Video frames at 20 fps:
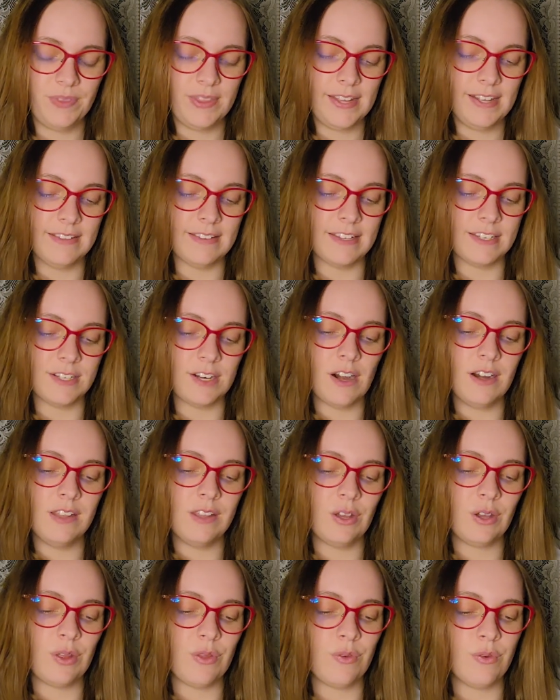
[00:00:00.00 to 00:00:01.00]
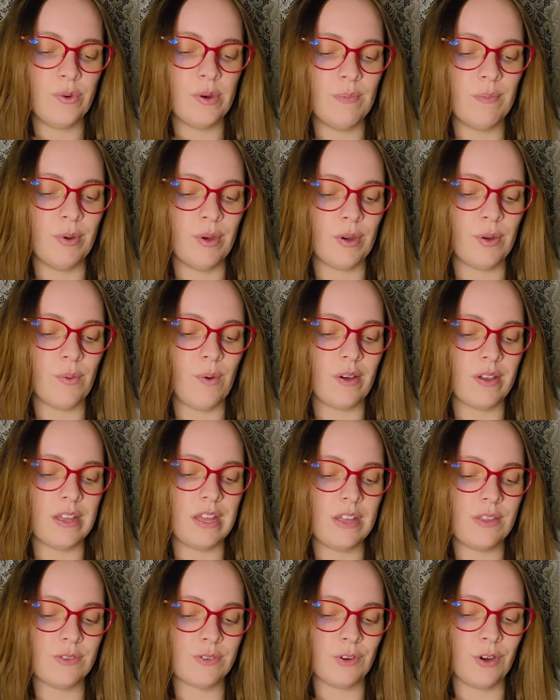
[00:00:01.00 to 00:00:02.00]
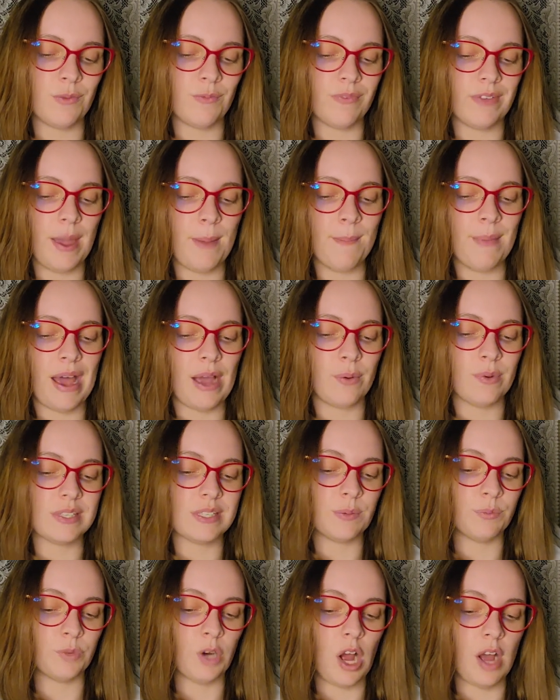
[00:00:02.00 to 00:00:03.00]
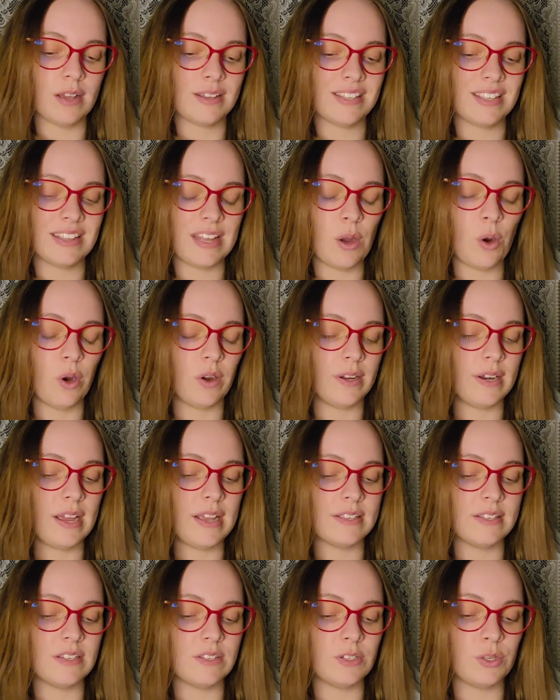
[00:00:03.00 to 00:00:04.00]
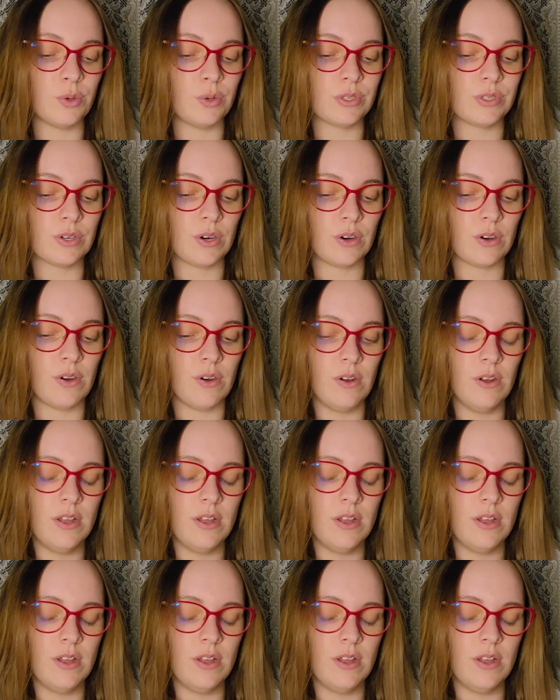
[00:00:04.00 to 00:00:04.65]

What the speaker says: They started looking through her book while Keith's group came back with some rocks that they organized into a circle.